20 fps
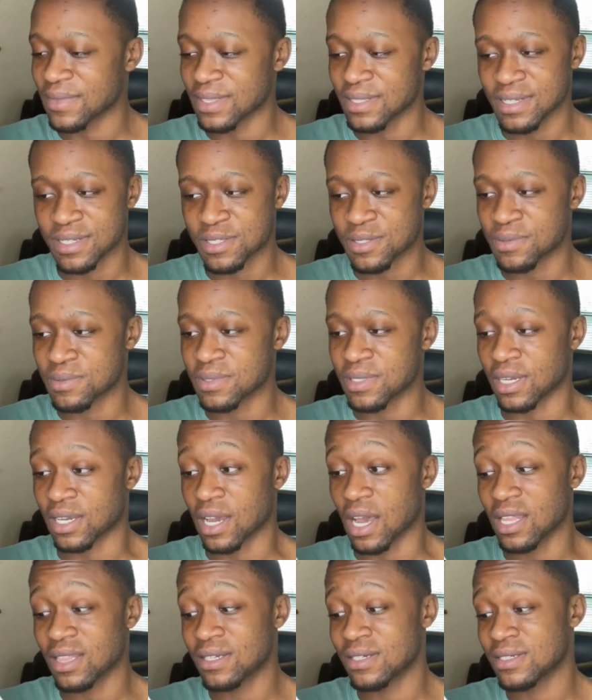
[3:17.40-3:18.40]
it's, the
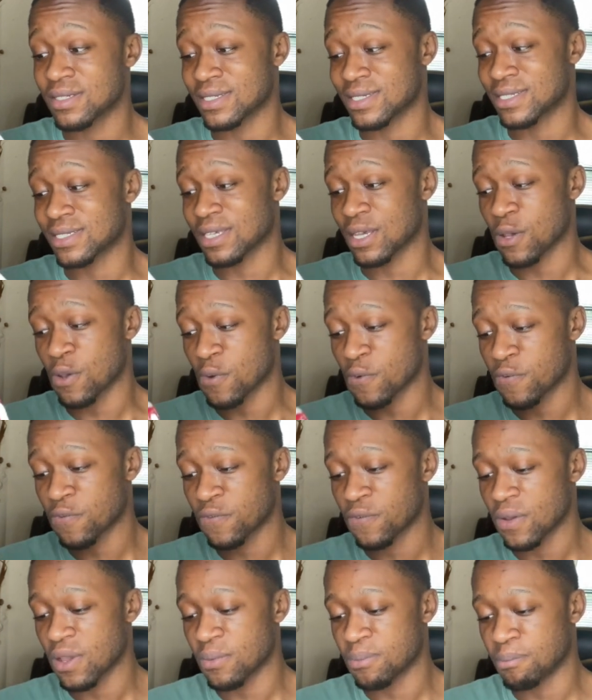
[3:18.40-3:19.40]
colors
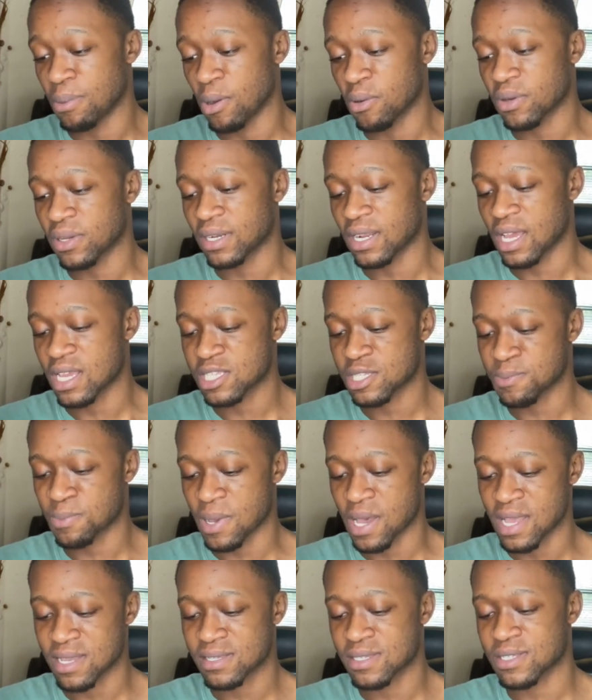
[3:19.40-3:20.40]
itself, polka dot
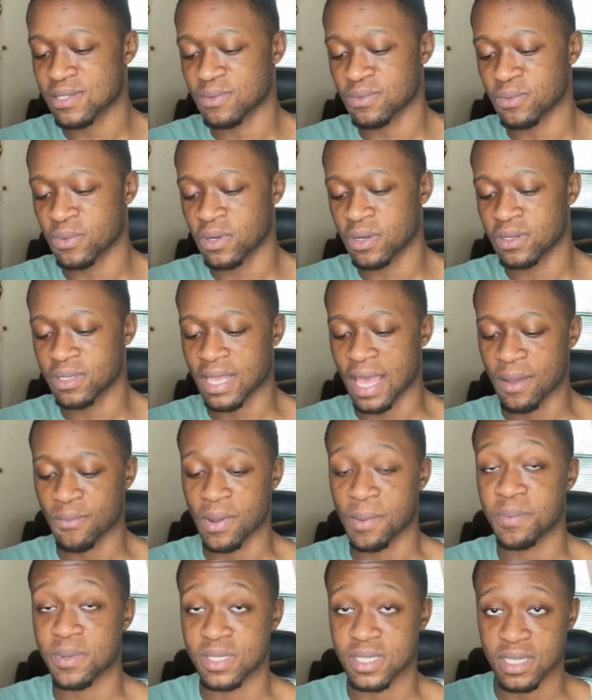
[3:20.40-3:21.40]
spots, or that
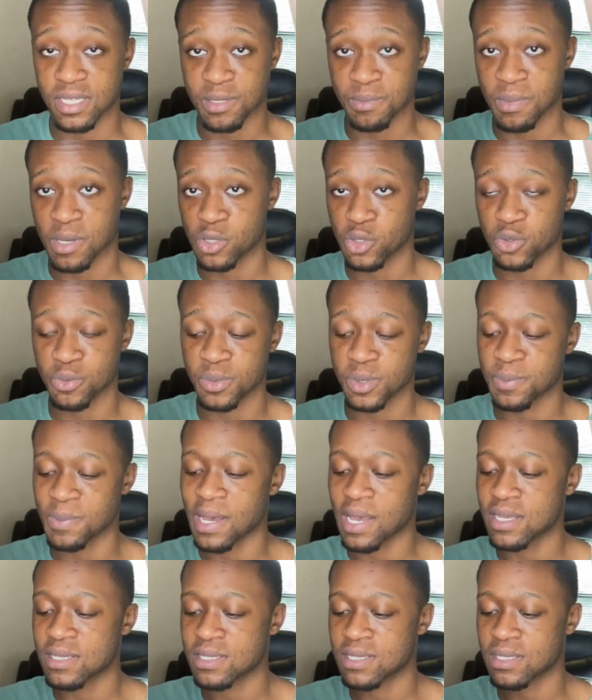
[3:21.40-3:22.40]
represents mushroom
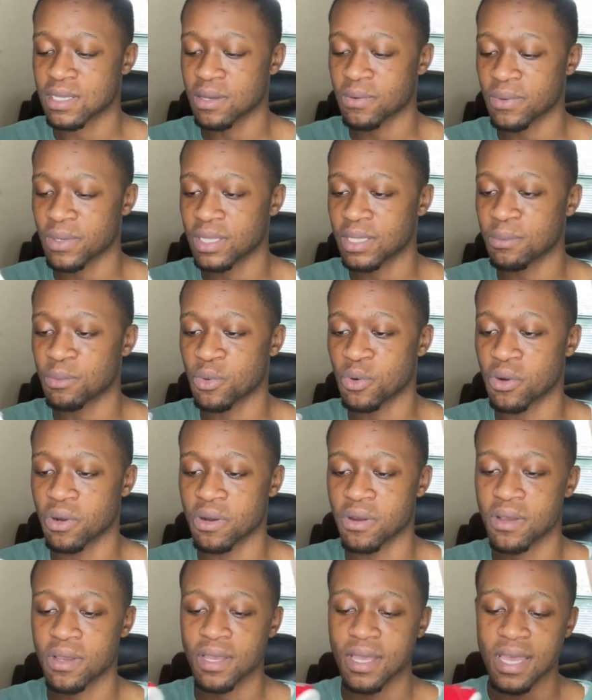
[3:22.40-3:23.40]
spots. They're really
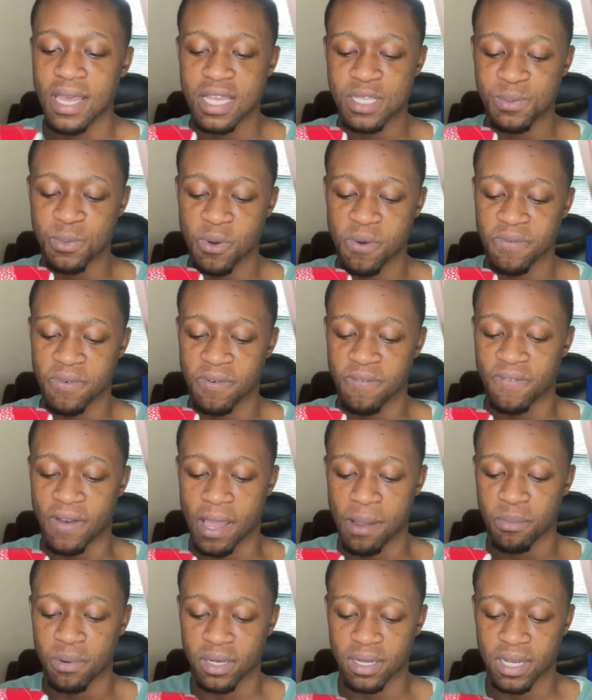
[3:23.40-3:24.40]
more, it's more of a
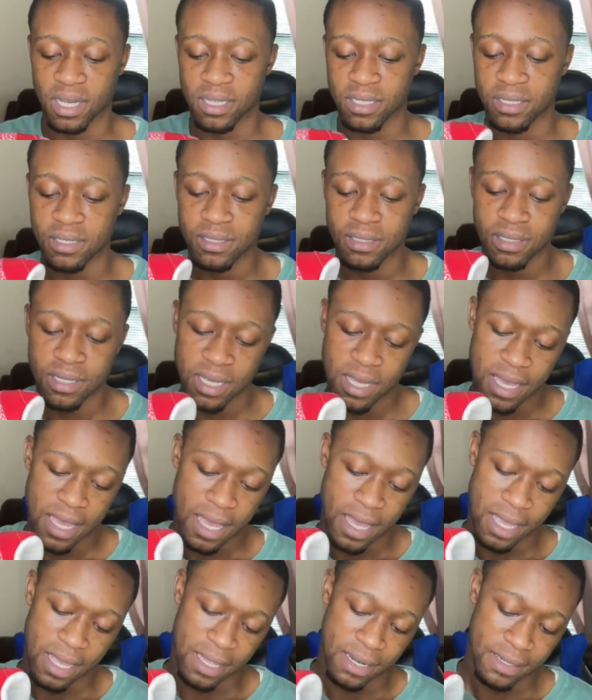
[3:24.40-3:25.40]
vibrant color.
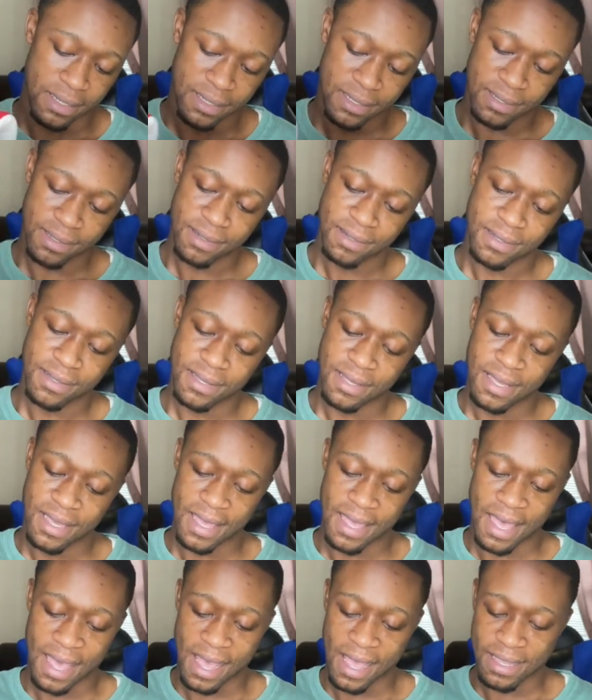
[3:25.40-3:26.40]
And it
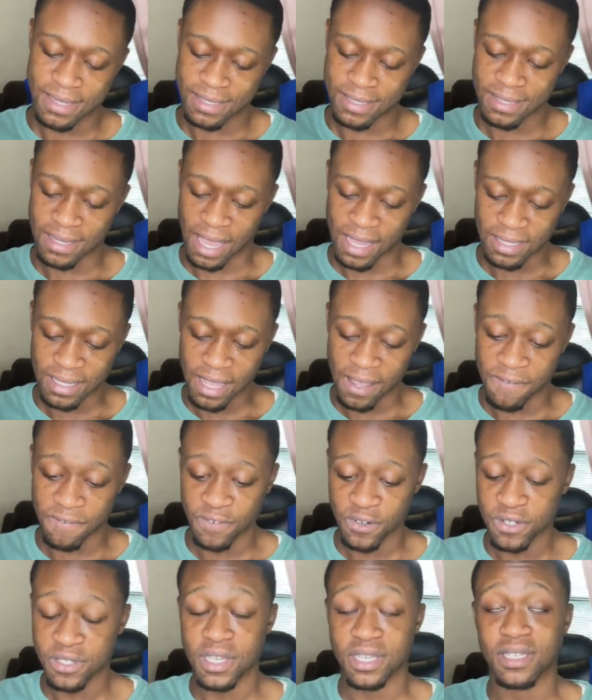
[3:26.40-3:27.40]
has, I thought at
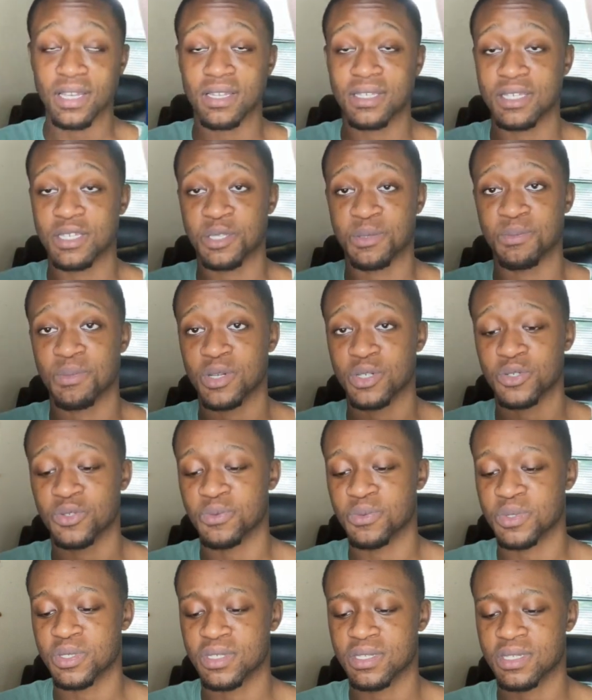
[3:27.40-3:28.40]
first, I thought these
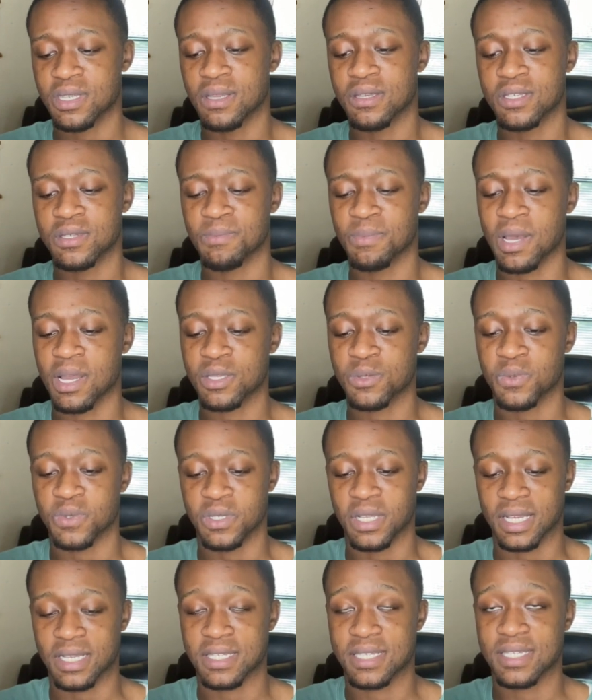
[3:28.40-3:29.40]
mushroom spots were
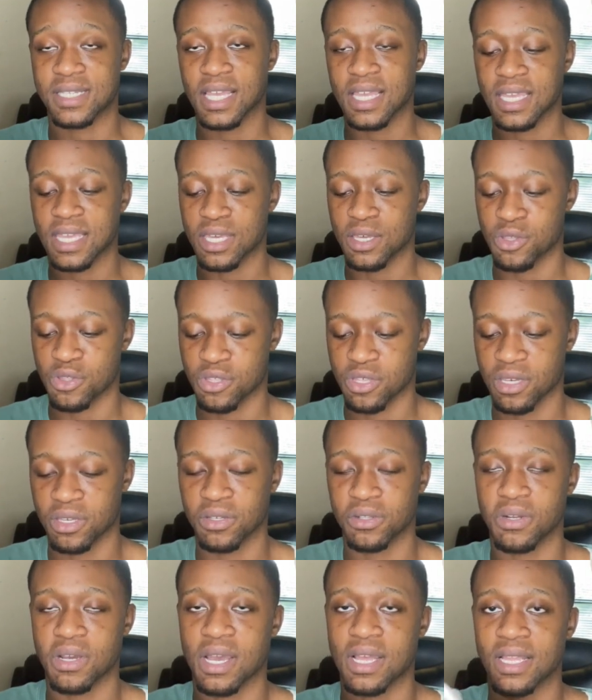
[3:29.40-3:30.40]
like sticky and shit.
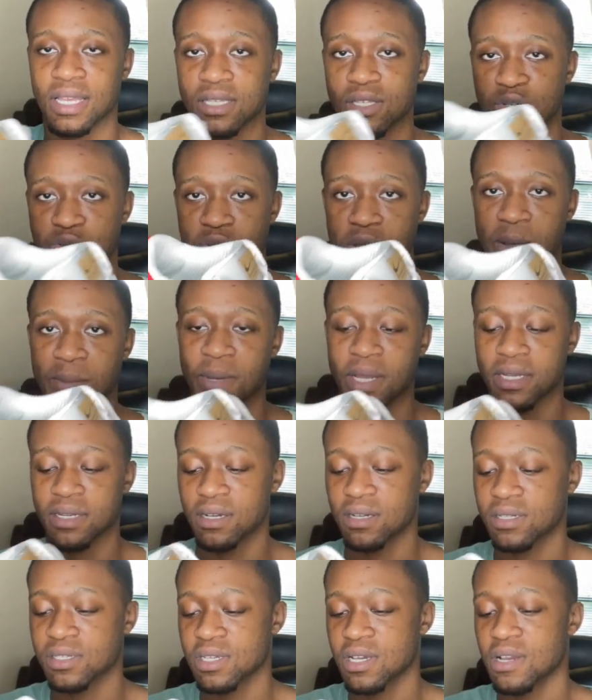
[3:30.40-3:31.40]
You know how like the strawberry
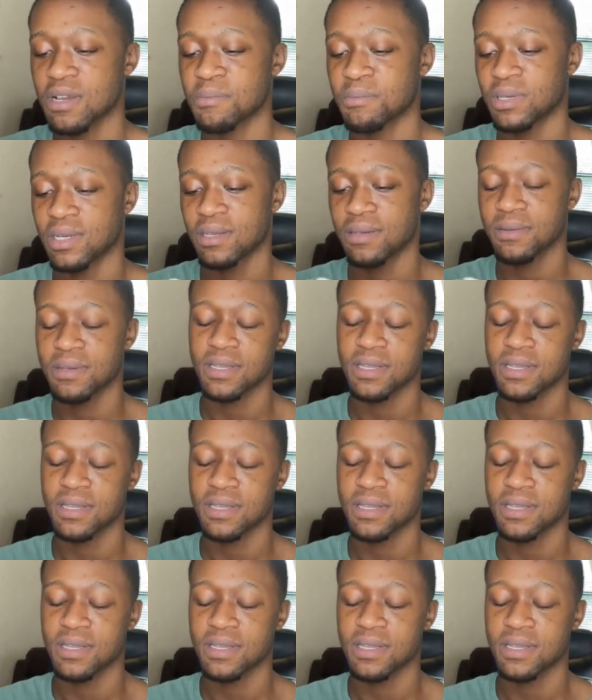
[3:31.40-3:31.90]
dunks are, but